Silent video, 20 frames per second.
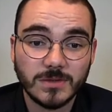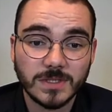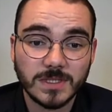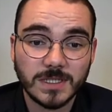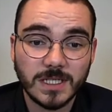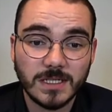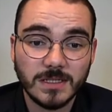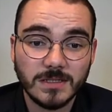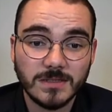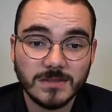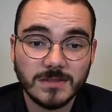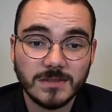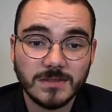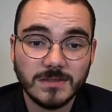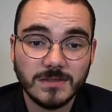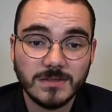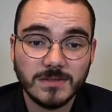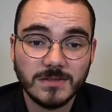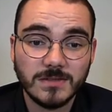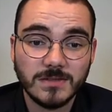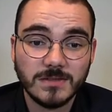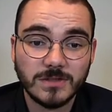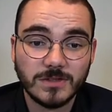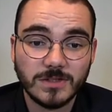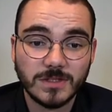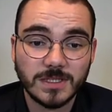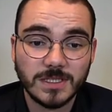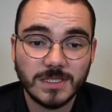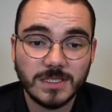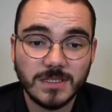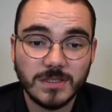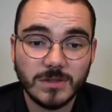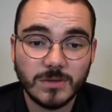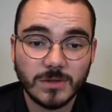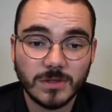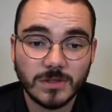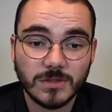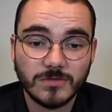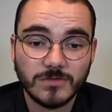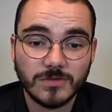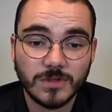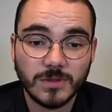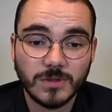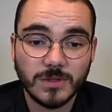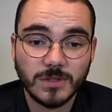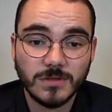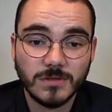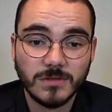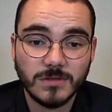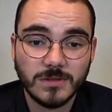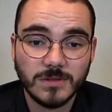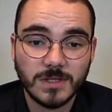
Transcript: settings, such as DDR controller,